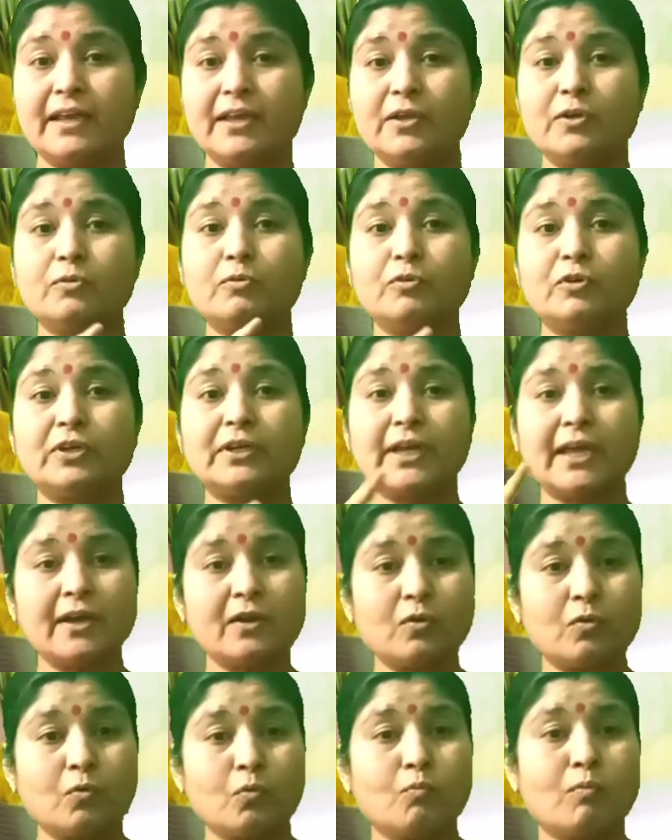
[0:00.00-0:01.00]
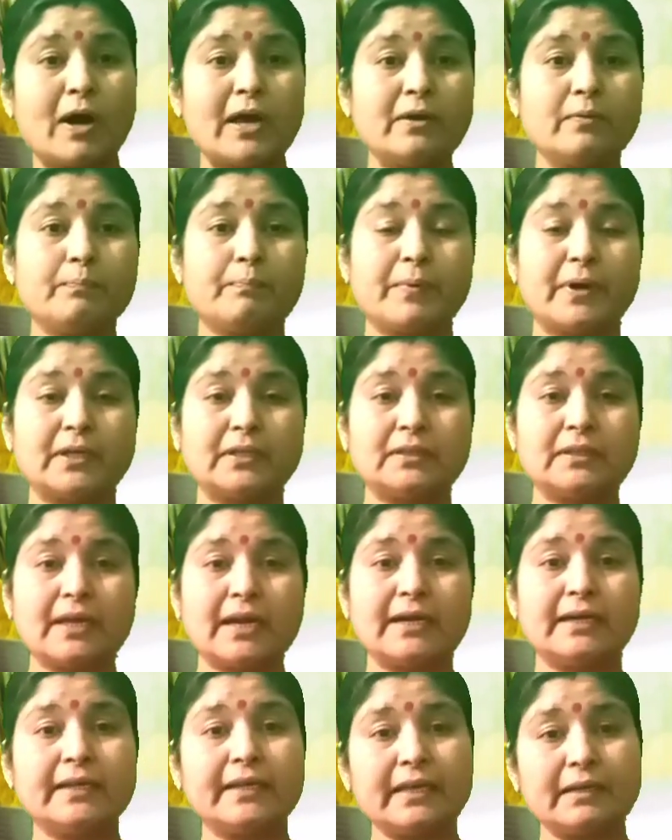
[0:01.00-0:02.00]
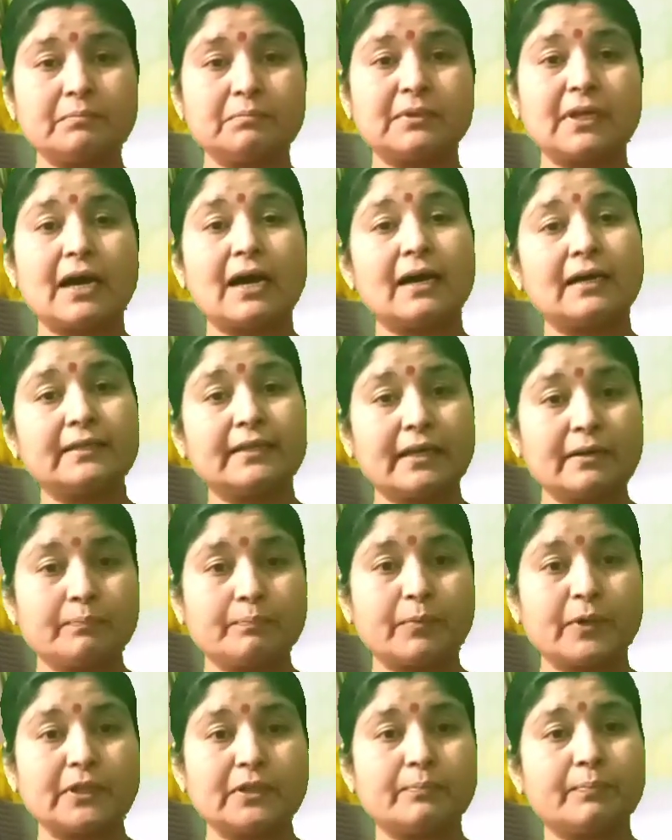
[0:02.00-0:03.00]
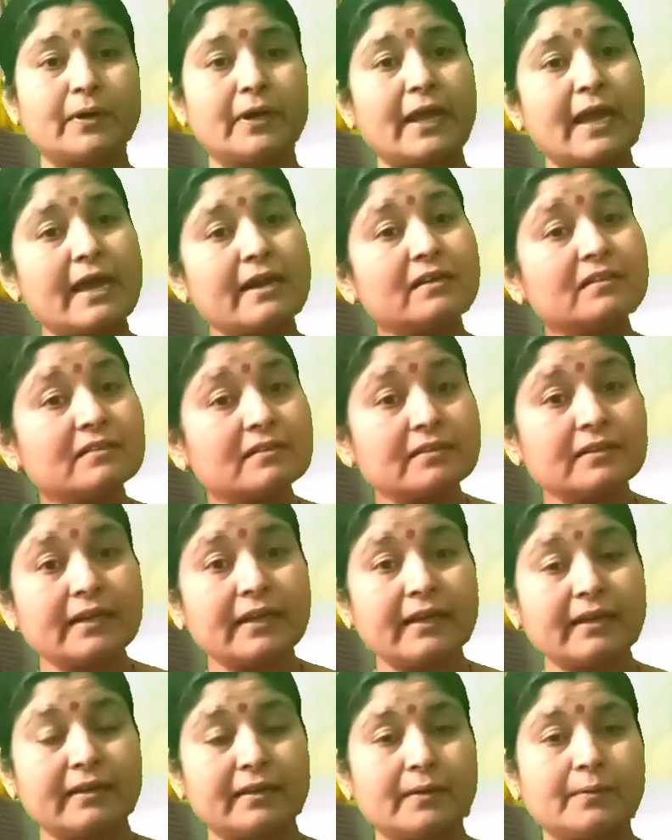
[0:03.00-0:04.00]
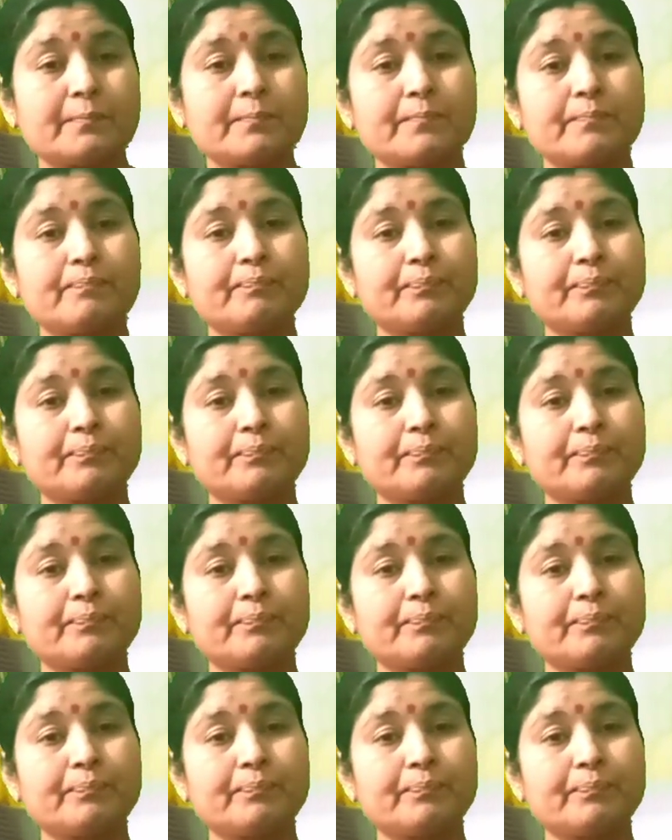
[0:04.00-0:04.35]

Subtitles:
he would take one path and keep the other path for another day.